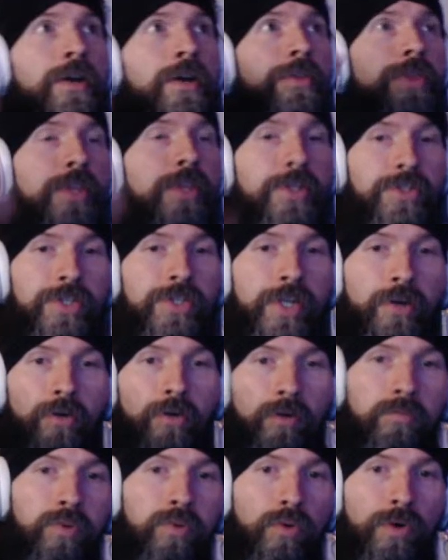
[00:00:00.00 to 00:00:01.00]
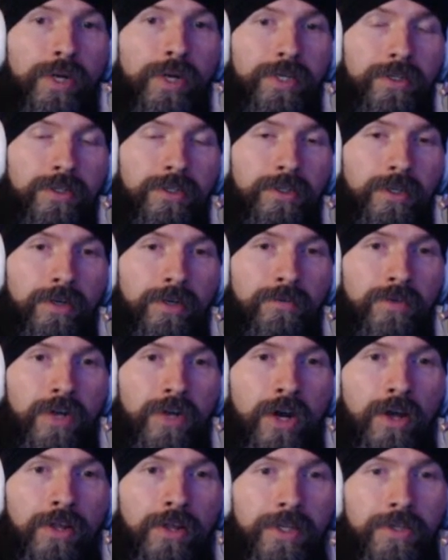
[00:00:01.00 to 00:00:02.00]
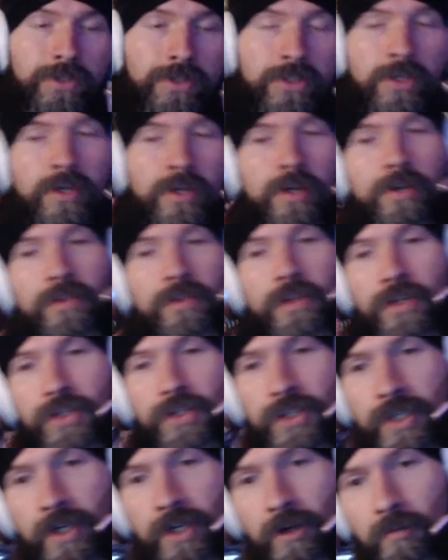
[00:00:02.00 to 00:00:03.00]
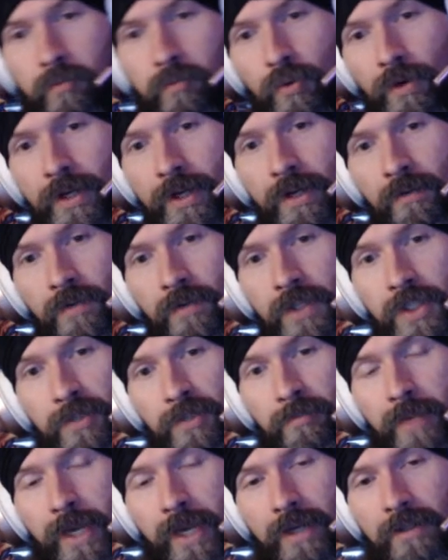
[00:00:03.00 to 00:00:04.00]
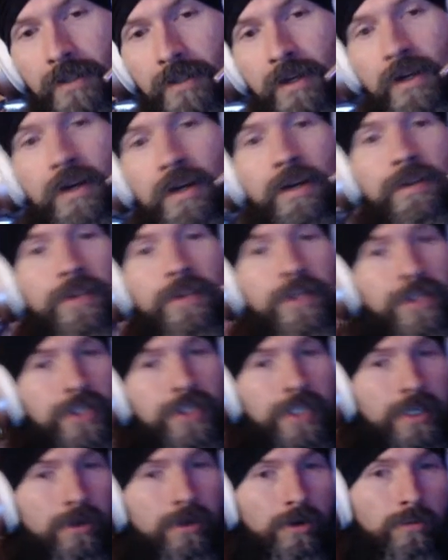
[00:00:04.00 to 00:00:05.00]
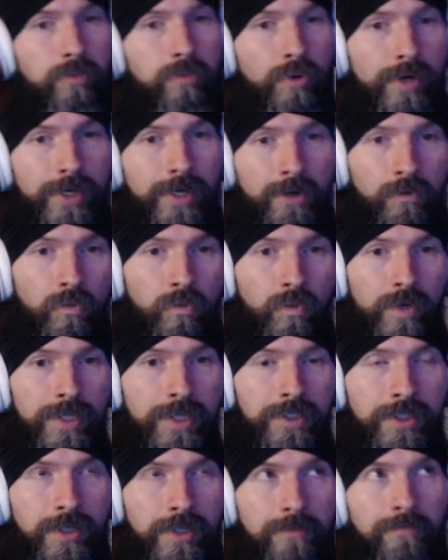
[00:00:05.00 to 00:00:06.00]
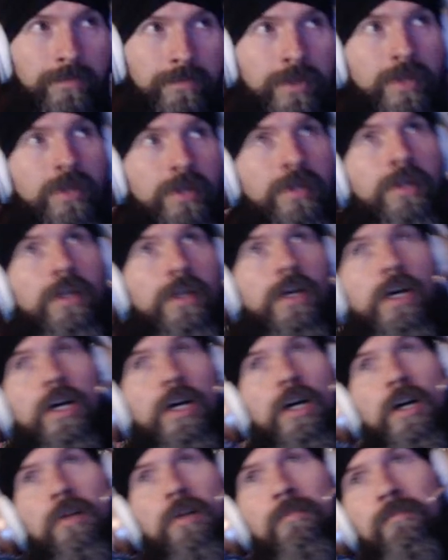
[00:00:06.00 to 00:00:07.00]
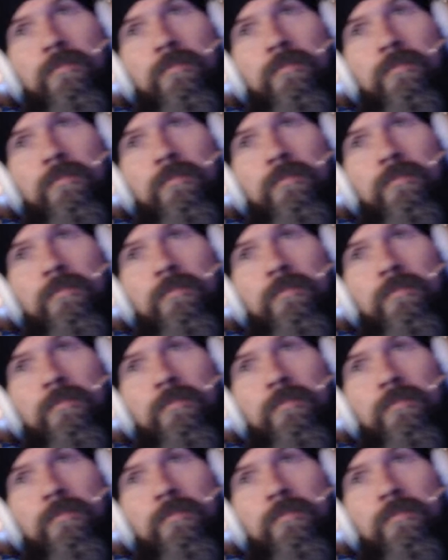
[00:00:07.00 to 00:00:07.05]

the 0 point of knowledge, the 0 point of respect, the 0 point of wisdom, the